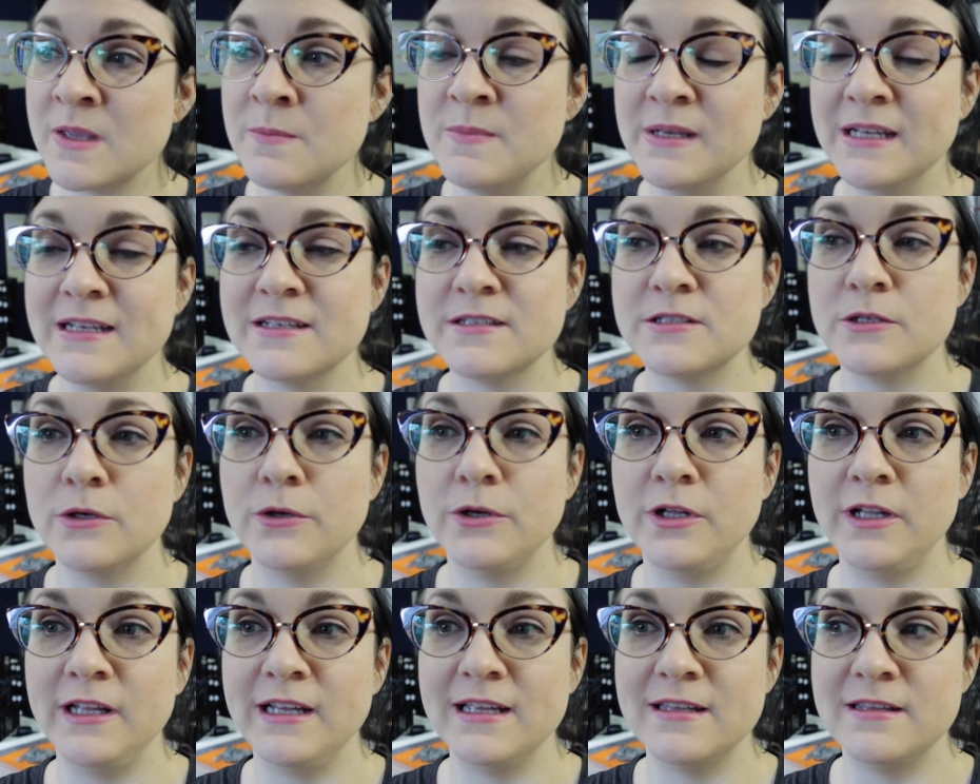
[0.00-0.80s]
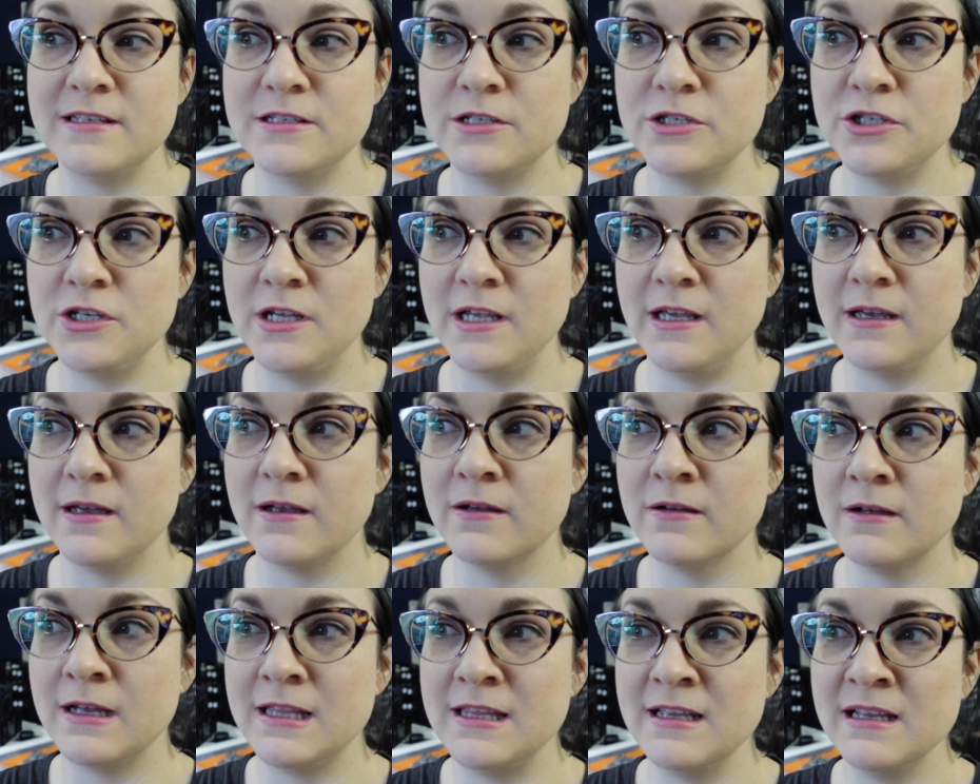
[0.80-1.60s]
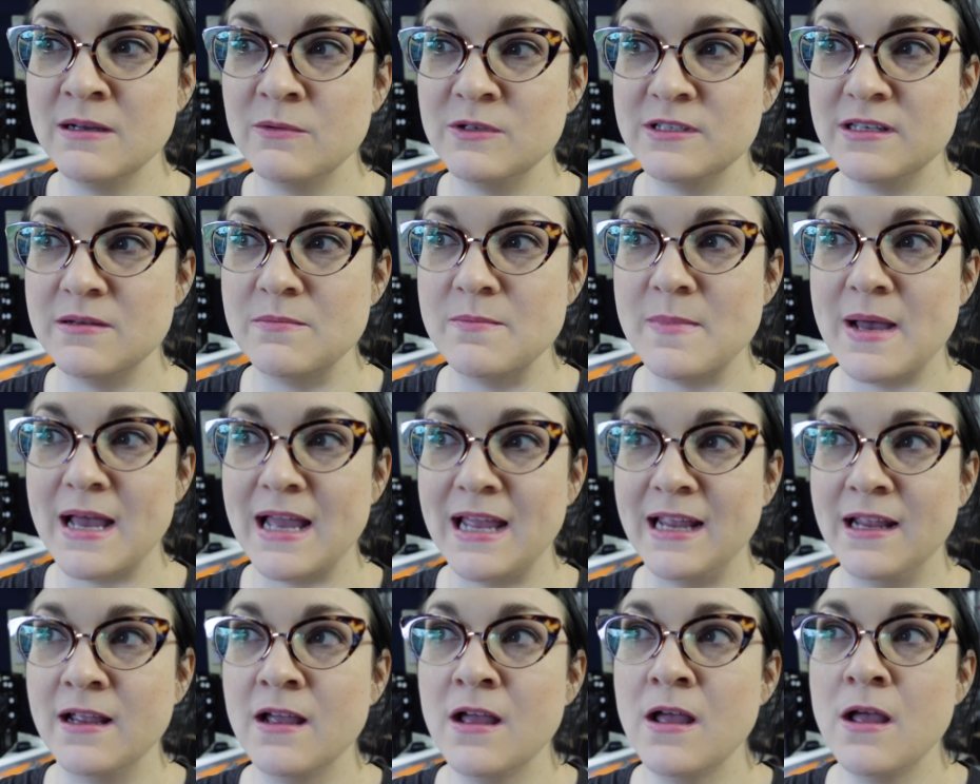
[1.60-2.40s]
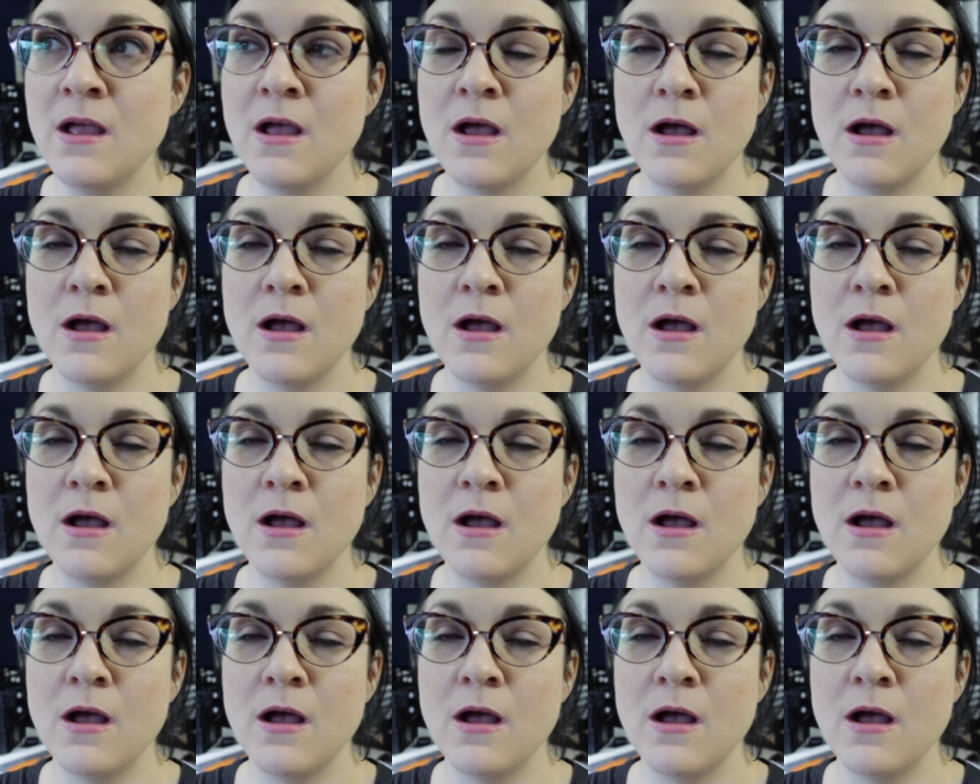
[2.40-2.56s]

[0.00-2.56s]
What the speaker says: Because earlier this year, I think it was in May,